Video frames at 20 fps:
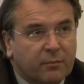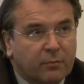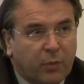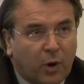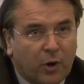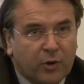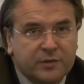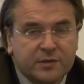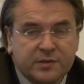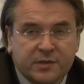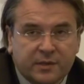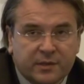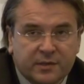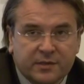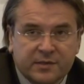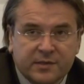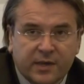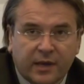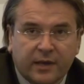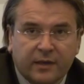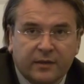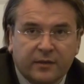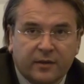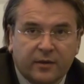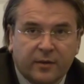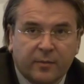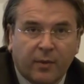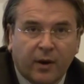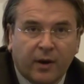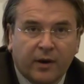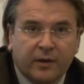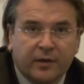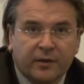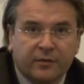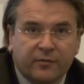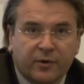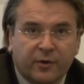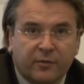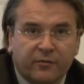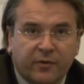bonds in the secondary
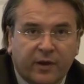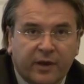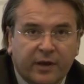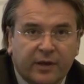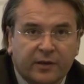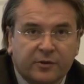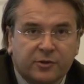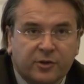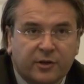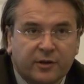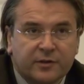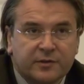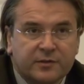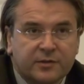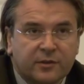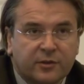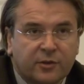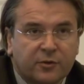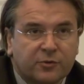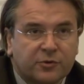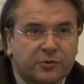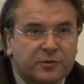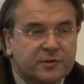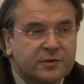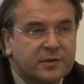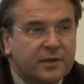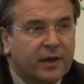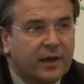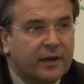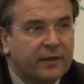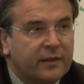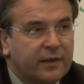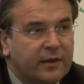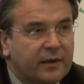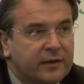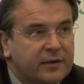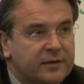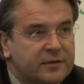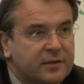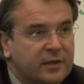market from financial institutions, the
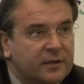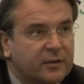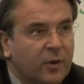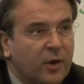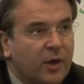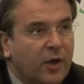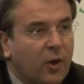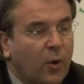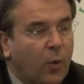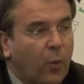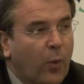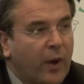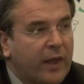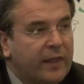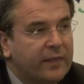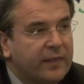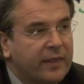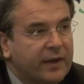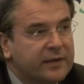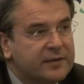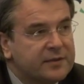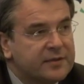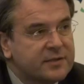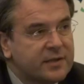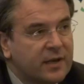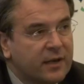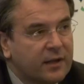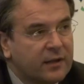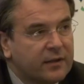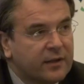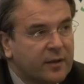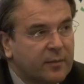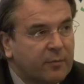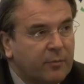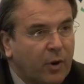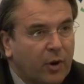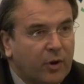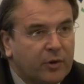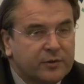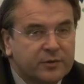idea is that when they sell their
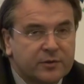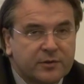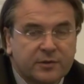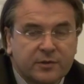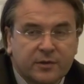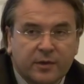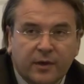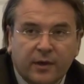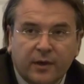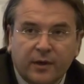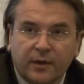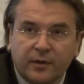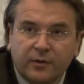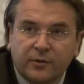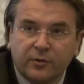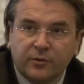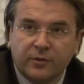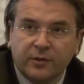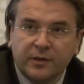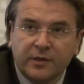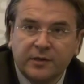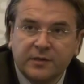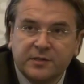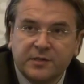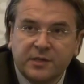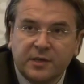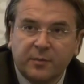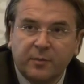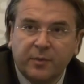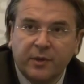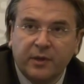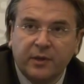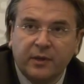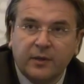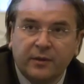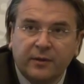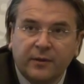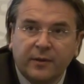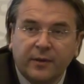bonds to the ECB,